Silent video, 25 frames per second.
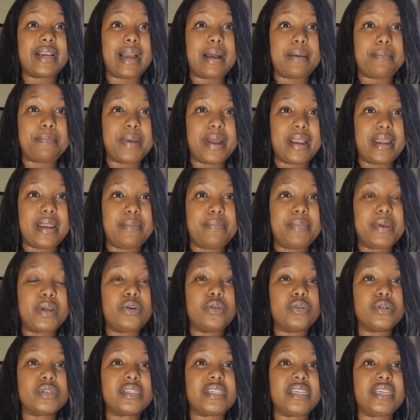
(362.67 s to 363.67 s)
company,
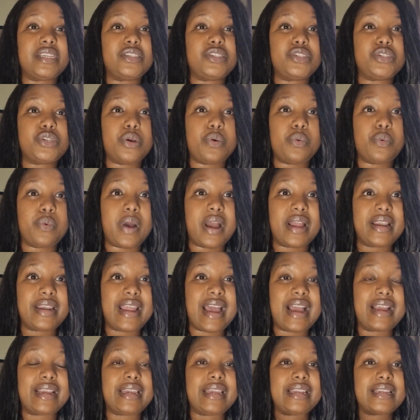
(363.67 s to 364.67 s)
because it's your word
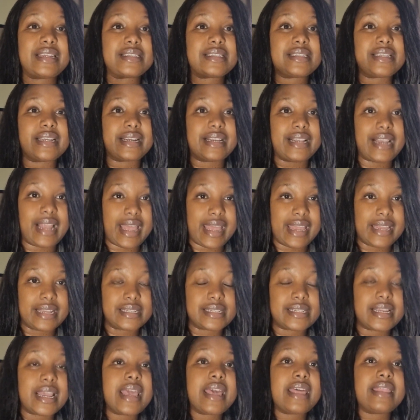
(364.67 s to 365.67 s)
against the
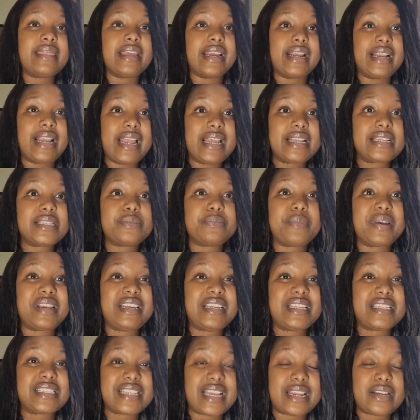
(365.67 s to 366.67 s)
client. The client
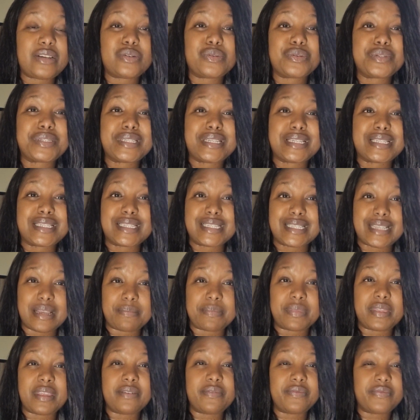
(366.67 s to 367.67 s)
might decide to say
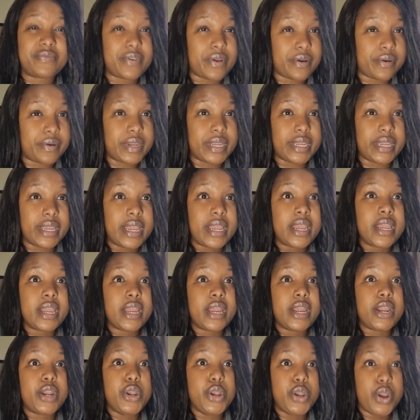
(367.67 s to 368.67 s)
something
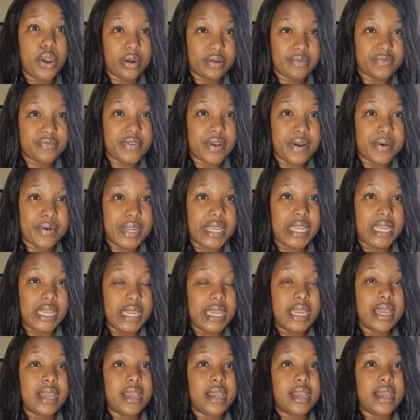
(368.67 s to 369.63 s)
not very